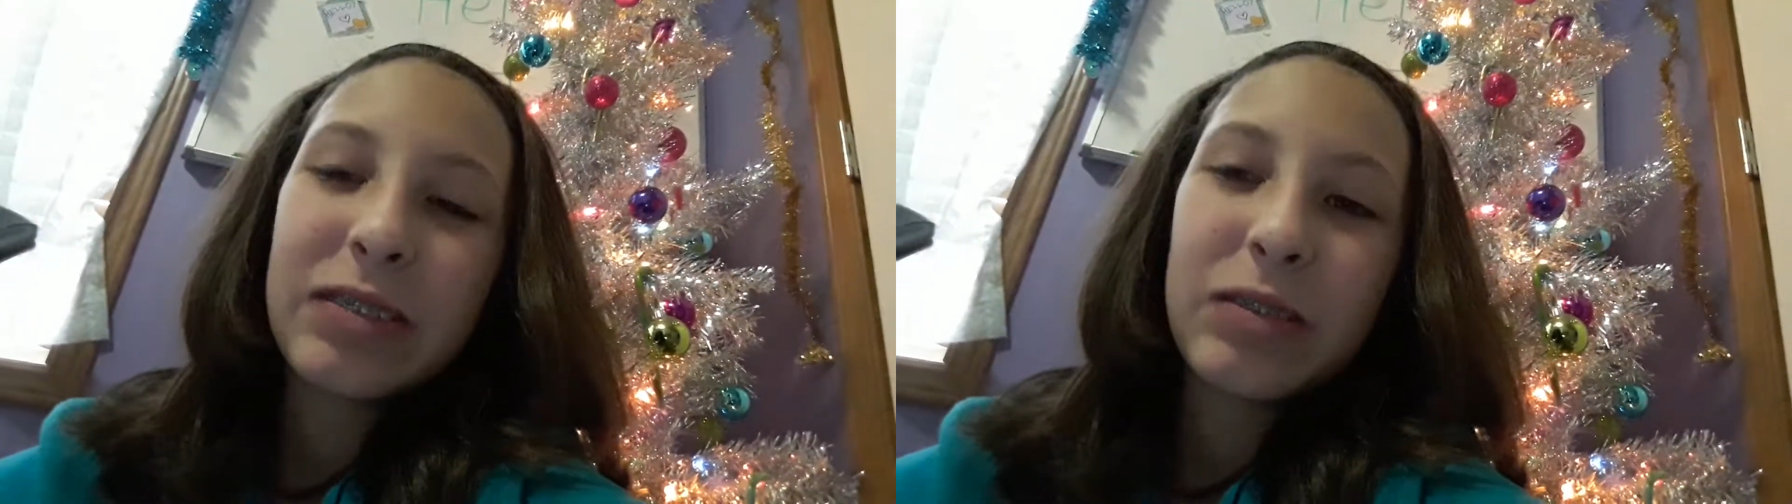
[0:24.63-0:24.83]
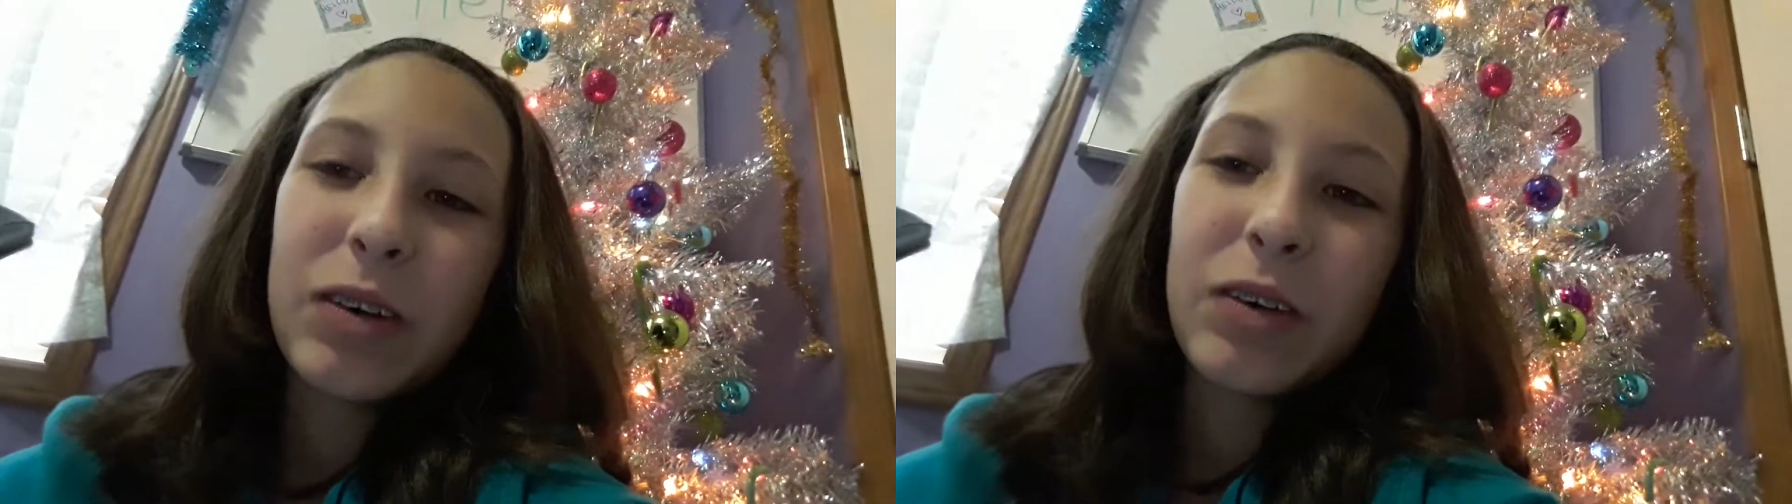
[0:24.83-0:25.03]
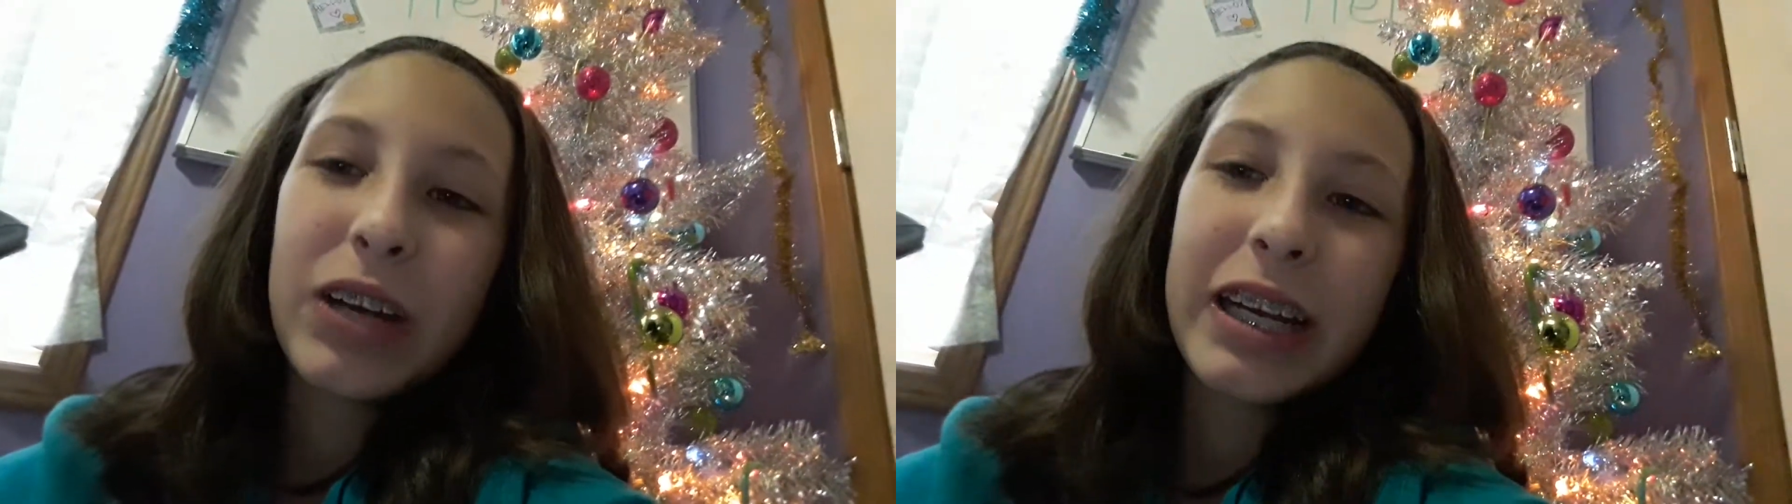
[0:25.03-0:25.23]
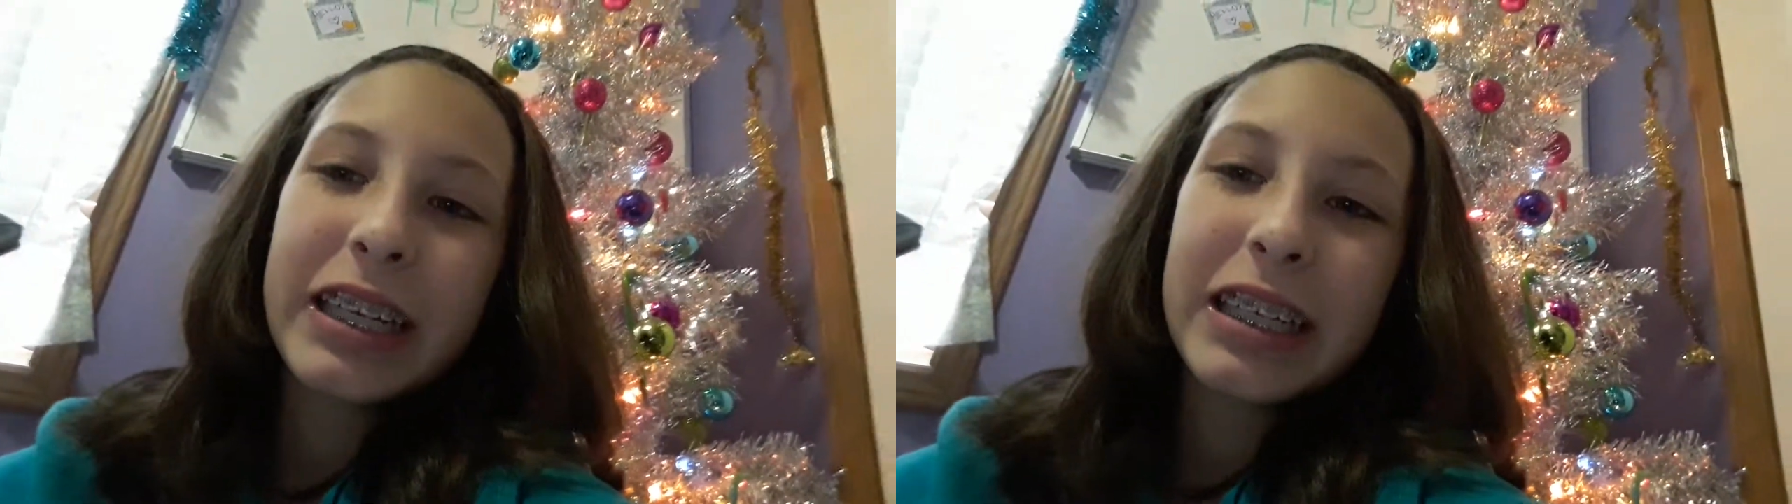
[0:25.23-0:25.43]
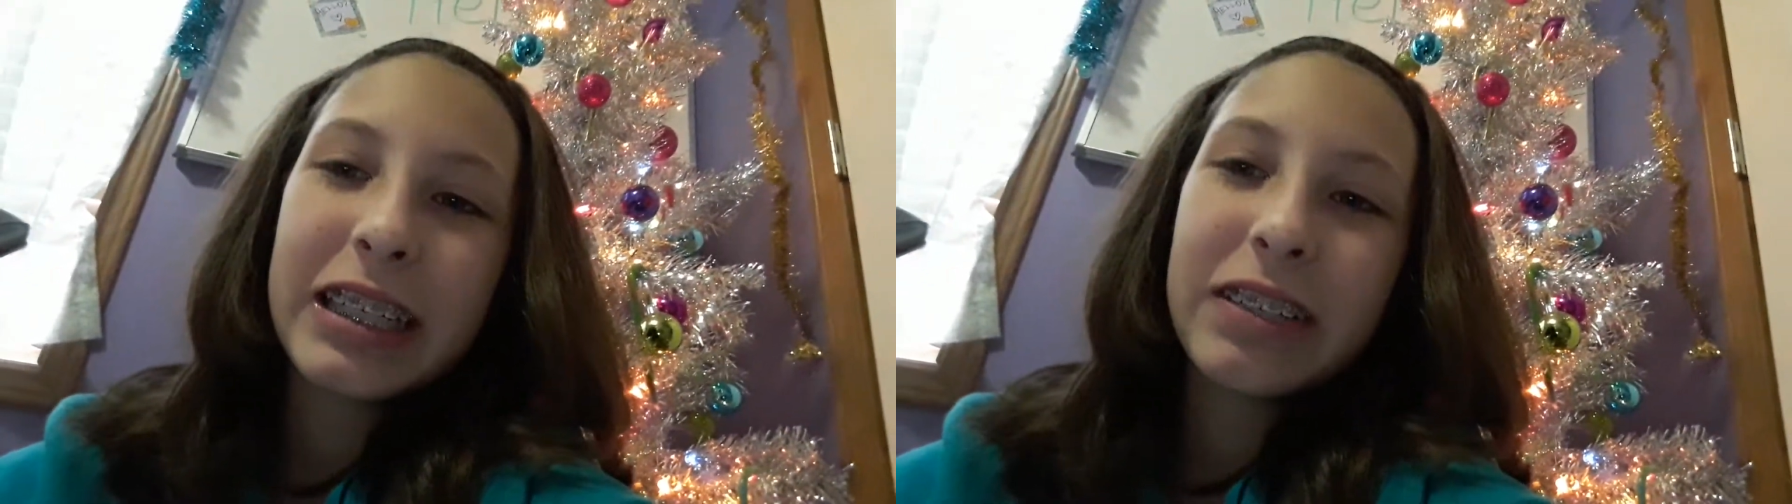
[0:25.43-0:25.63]
well we're not
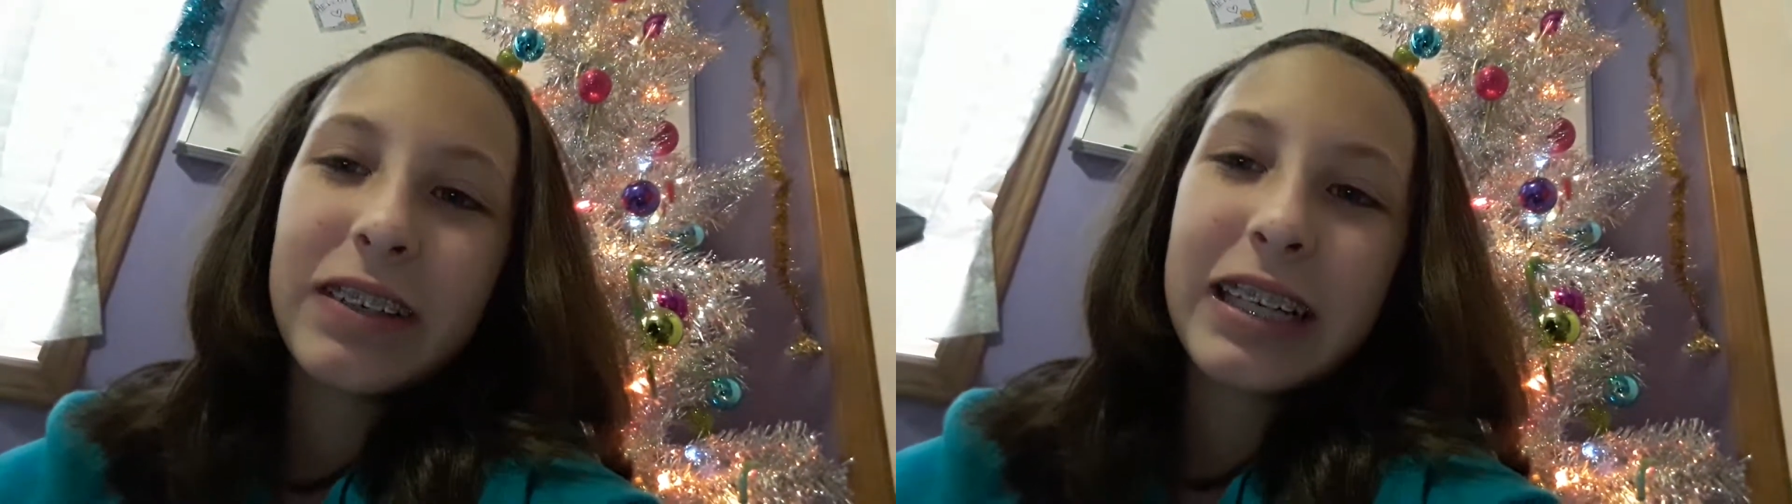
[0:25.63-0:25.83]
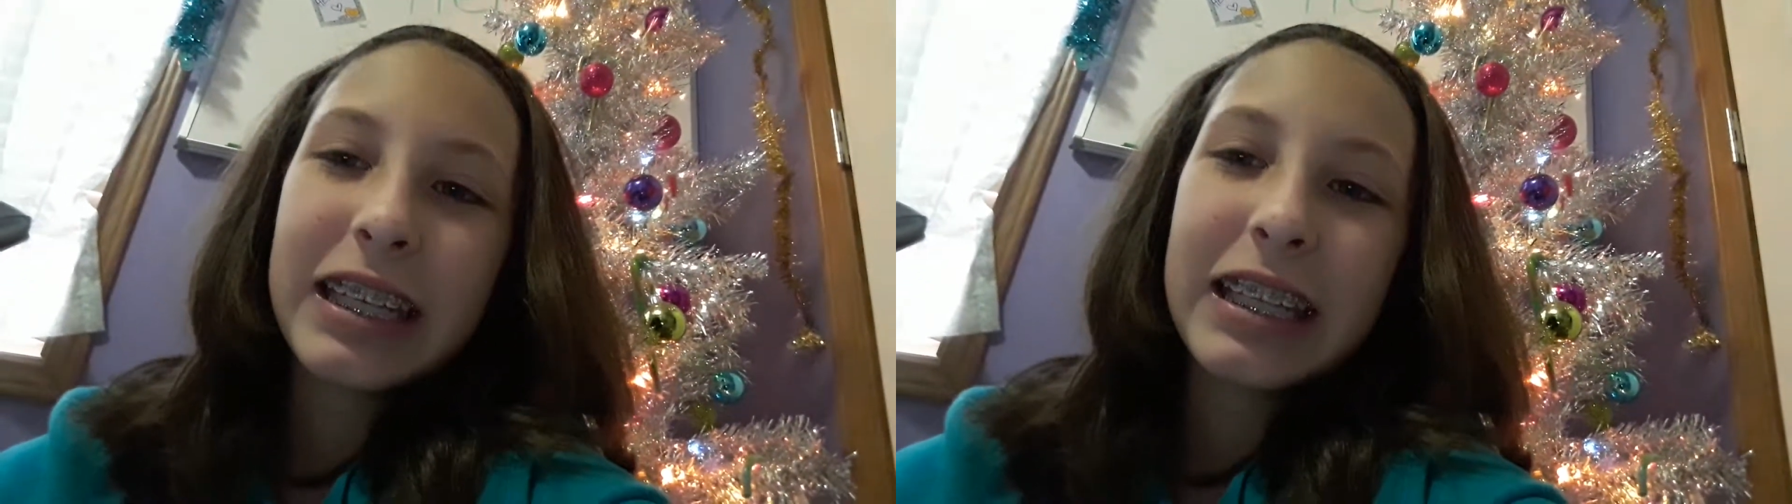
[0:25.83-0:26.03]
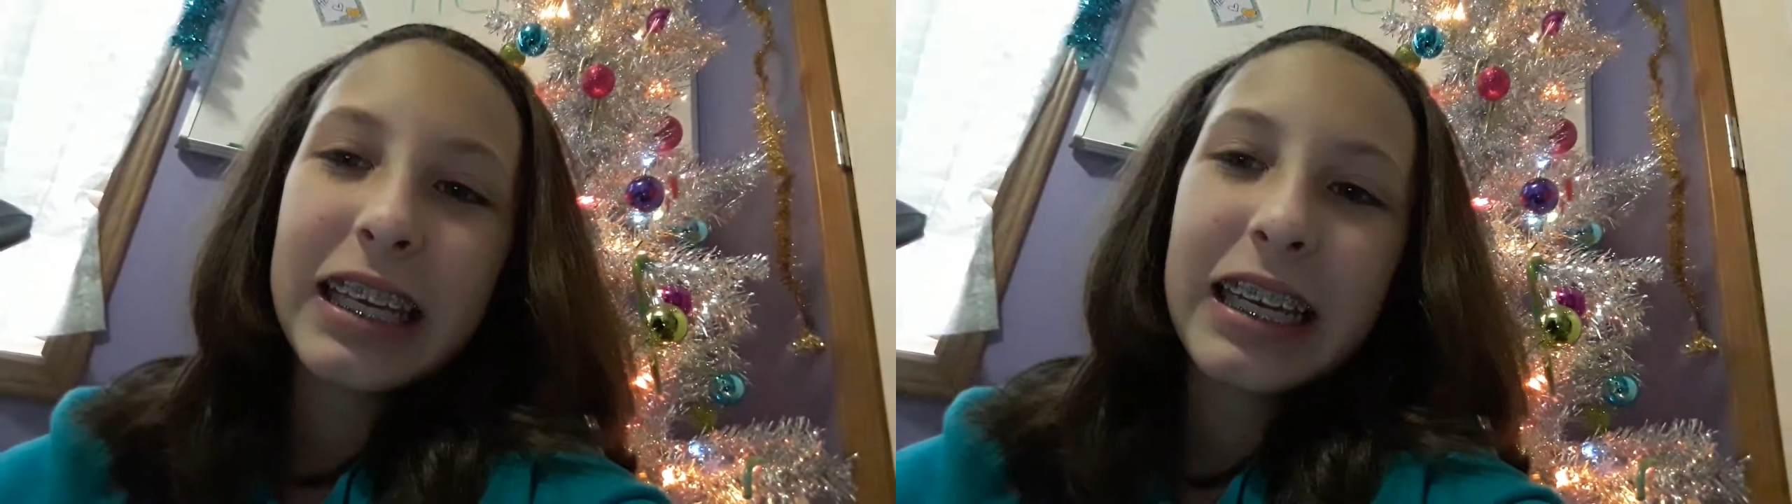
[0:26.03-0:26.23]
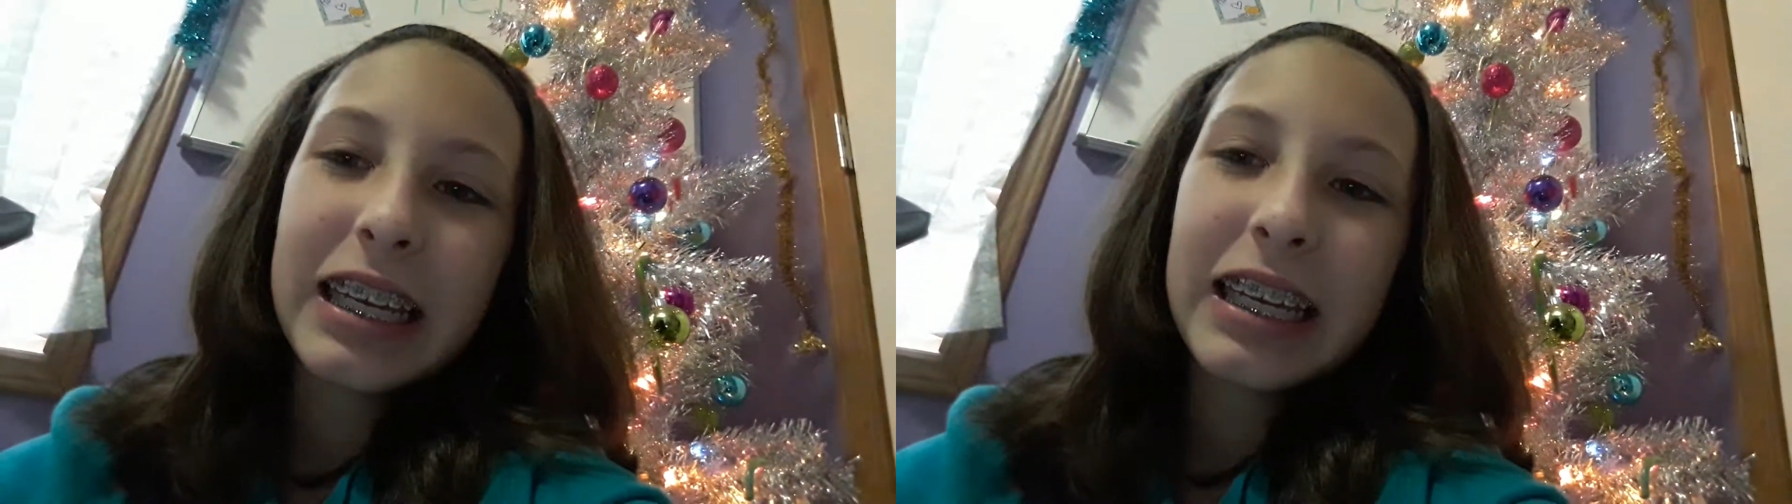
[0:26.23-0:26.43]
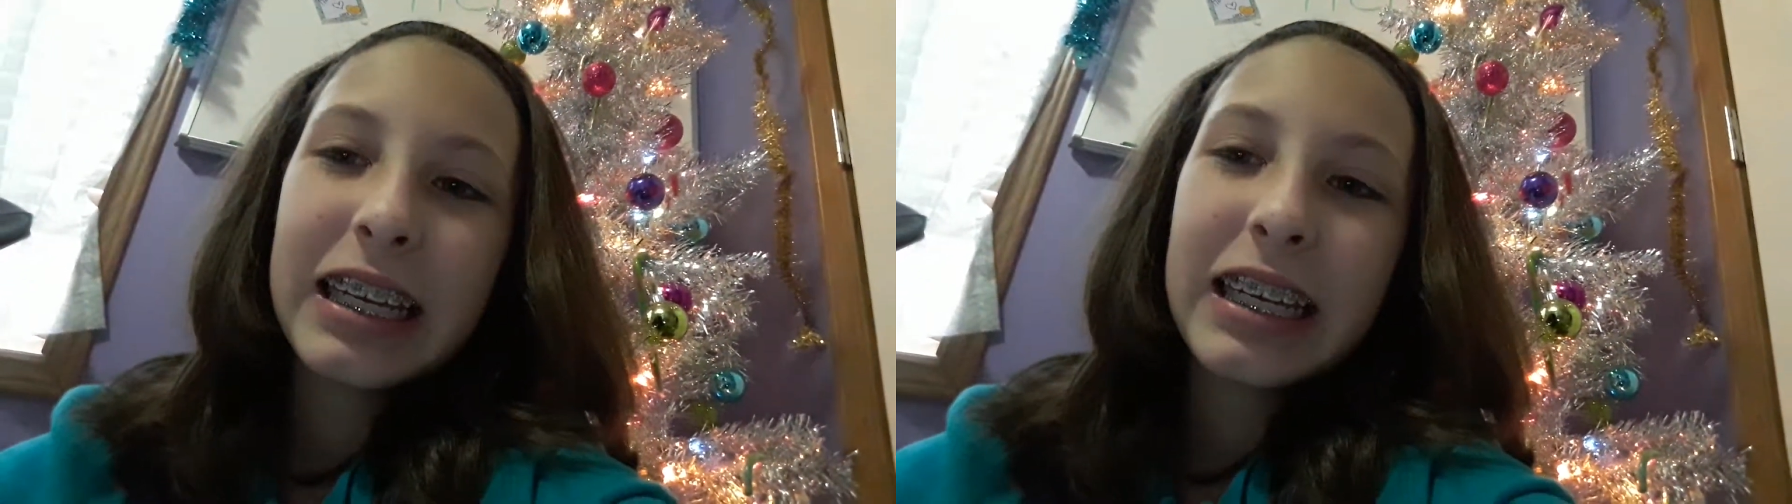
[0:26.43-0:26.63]
gonna do anything.